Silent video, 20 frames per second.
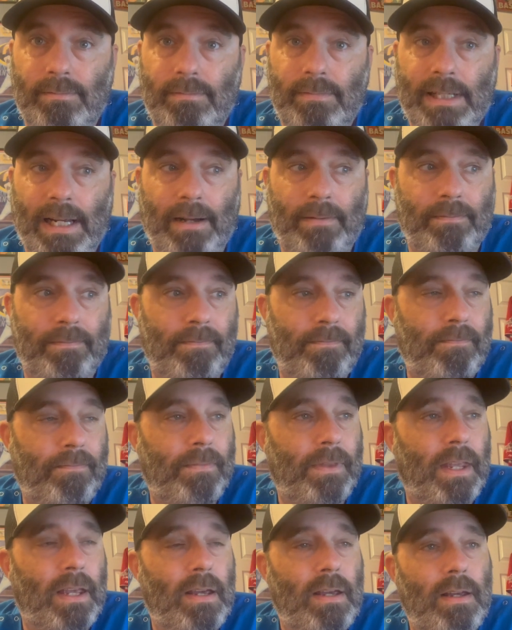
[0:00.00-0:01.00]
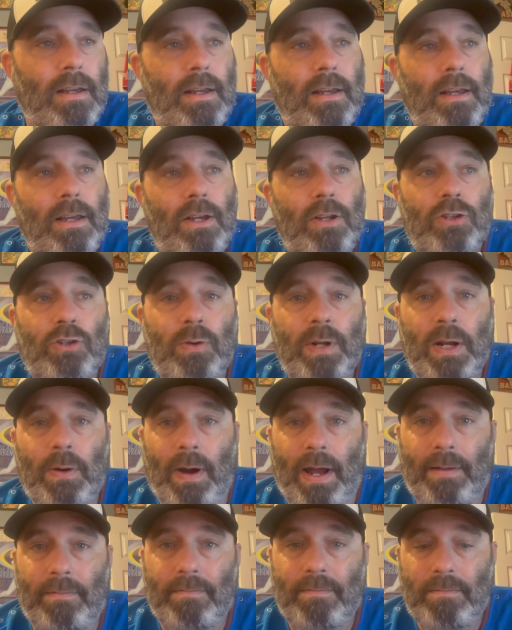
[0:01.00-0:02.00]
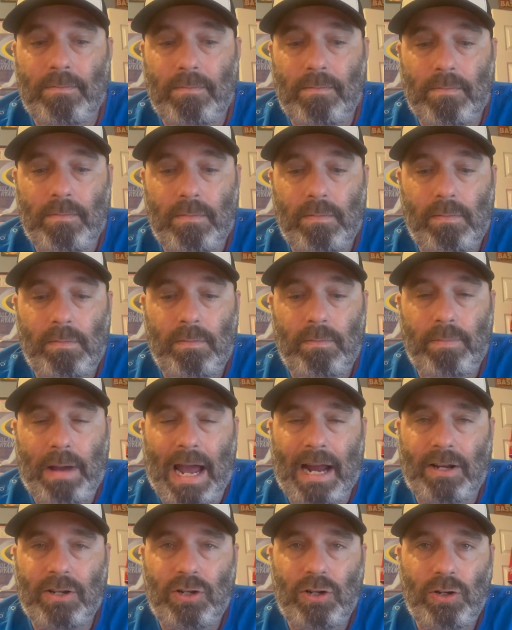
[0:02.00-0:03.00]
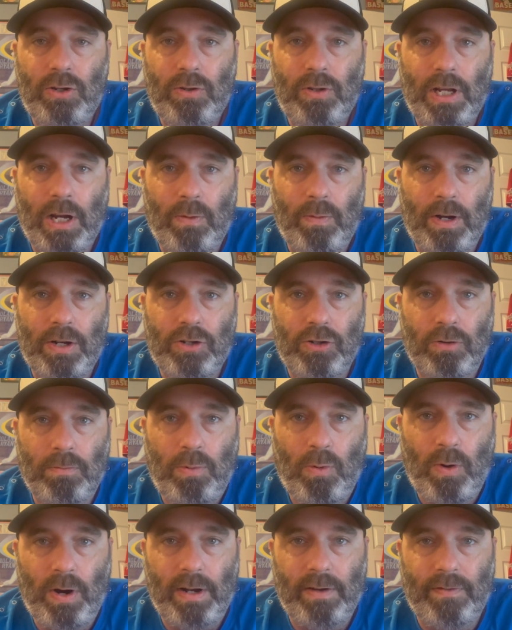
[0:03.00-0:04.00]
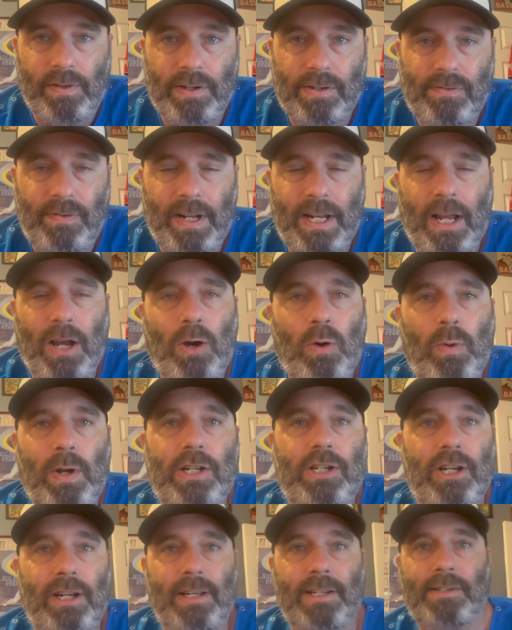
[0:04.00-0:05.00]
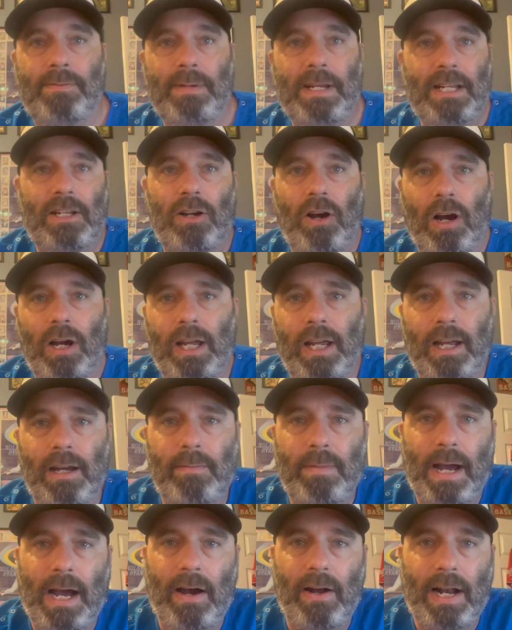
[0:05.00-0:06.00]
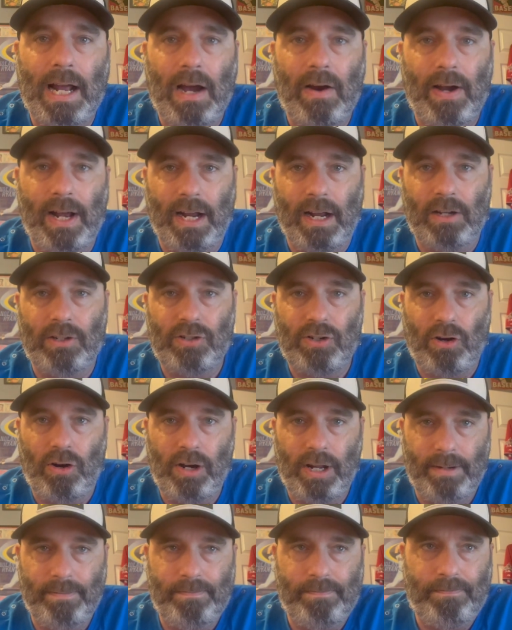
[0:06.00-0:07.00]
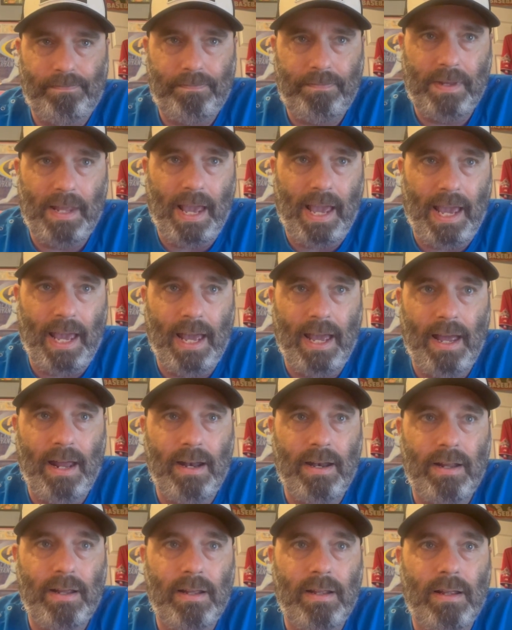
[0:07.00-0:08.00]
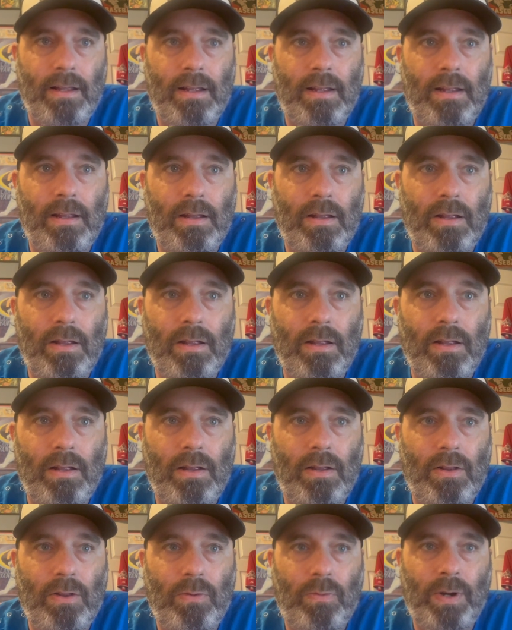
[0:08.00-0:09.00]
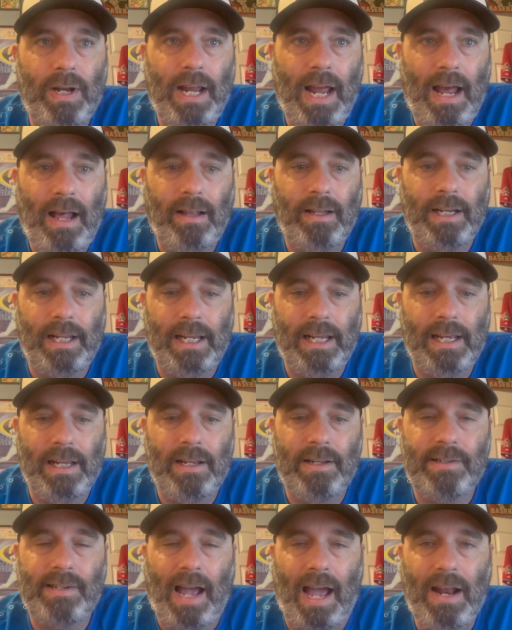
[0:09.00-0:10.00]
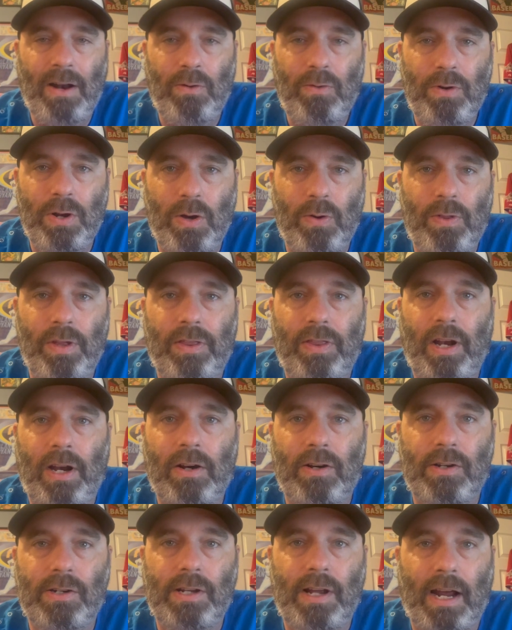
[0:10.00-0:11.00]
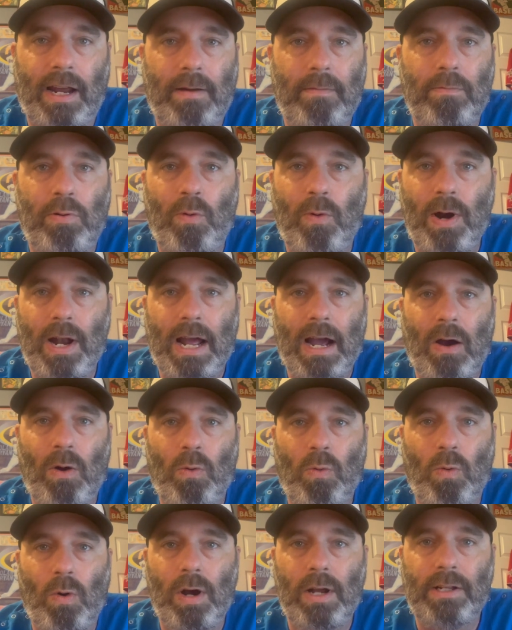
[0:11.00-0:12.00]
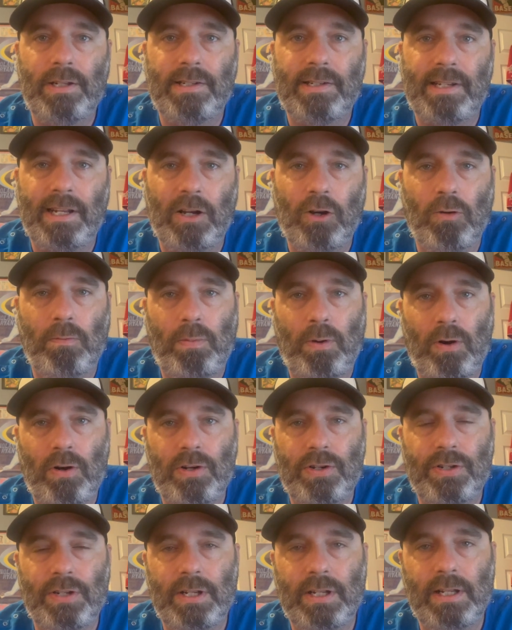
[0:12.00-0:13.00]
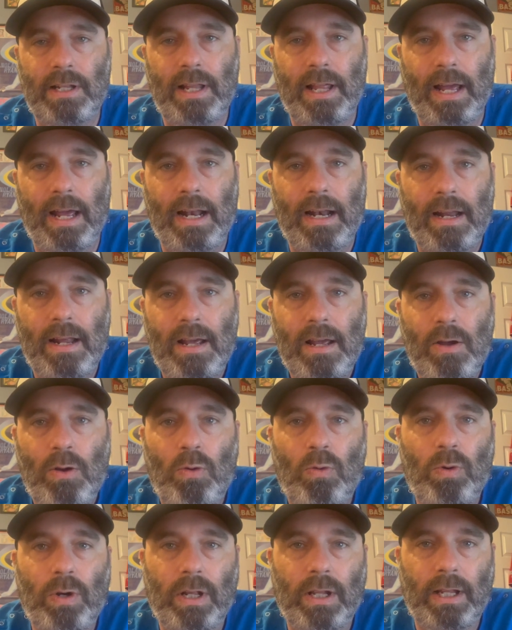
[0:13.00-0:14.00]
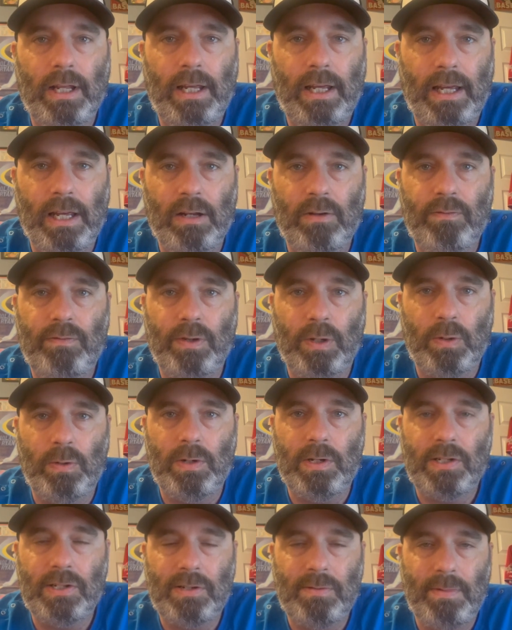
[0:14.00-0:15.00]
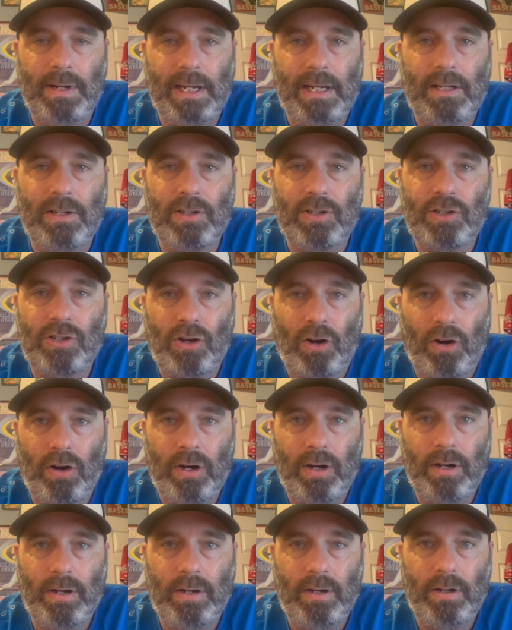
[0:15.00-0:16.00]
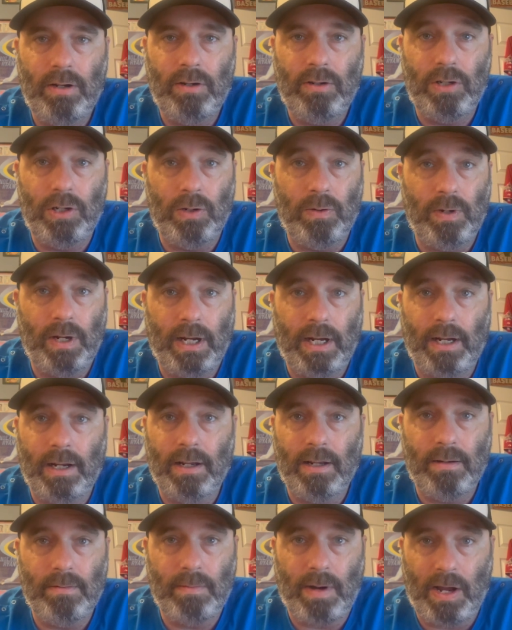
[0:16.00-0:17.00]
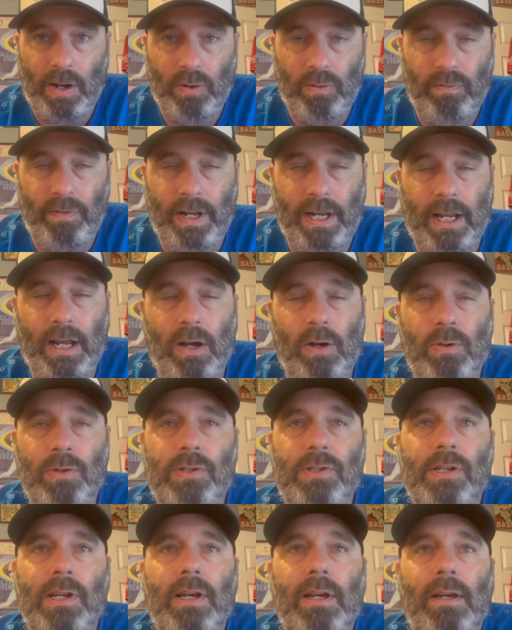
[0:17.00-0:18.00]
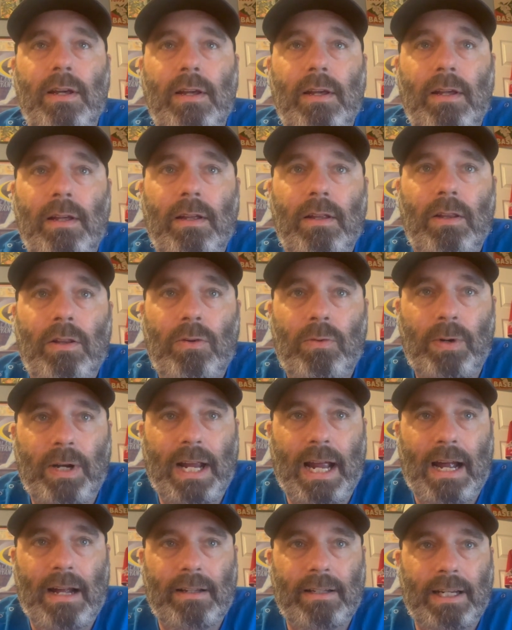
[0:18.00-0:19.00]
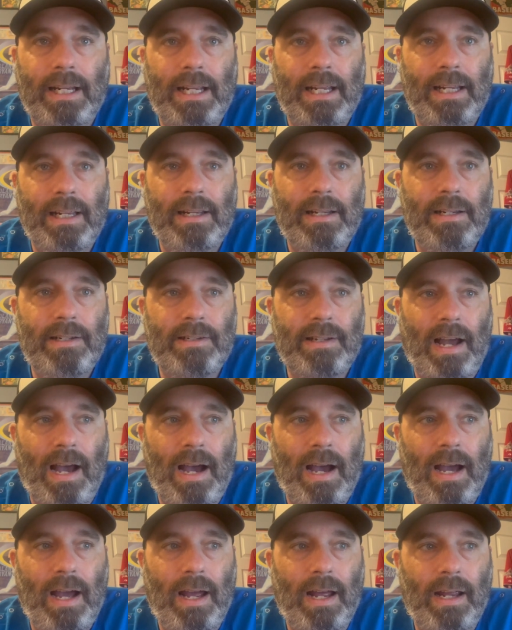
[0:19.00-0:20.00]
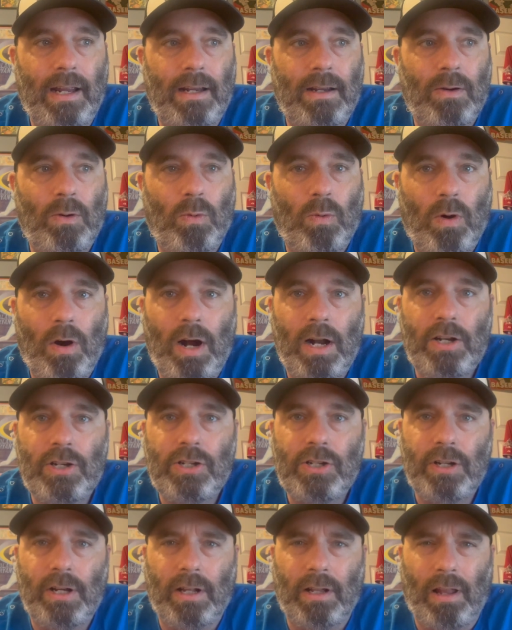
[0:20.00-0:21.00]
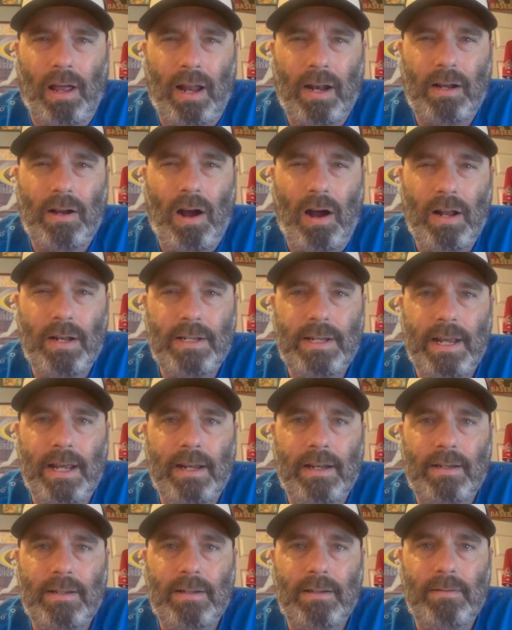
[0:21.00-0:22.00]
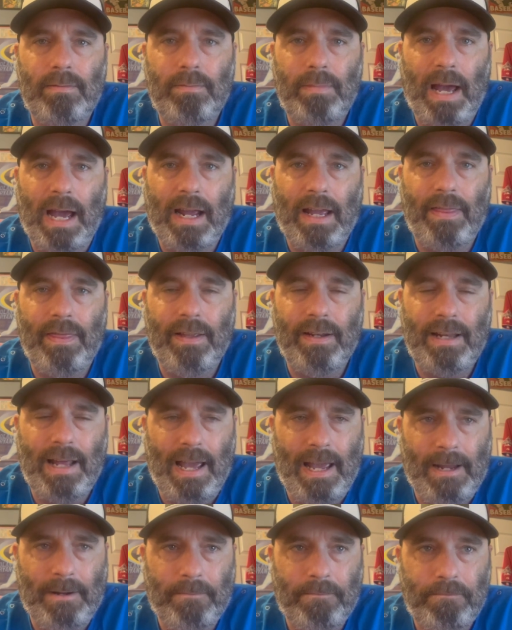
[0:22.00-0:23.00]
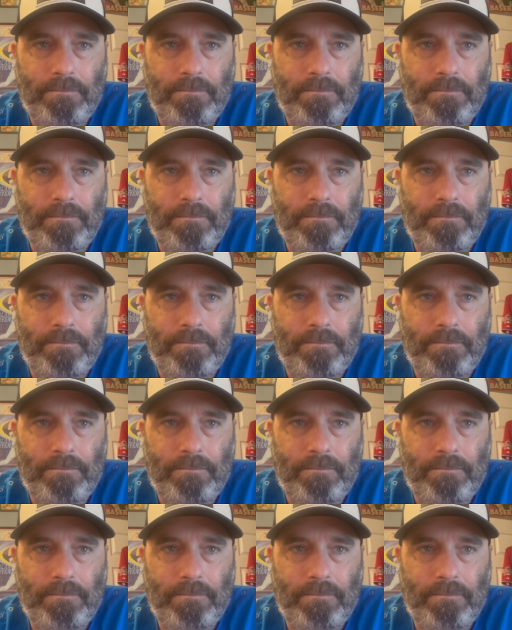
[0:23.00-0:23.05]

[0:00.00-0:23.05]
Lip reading: Yeah. So anyway, back to the original point of this video, which is me talking about how I got started. And the reality is, I don't know that I can point out one single person that really influenced me to start doing my own videos. The reality is I watched a lot of content back in the day.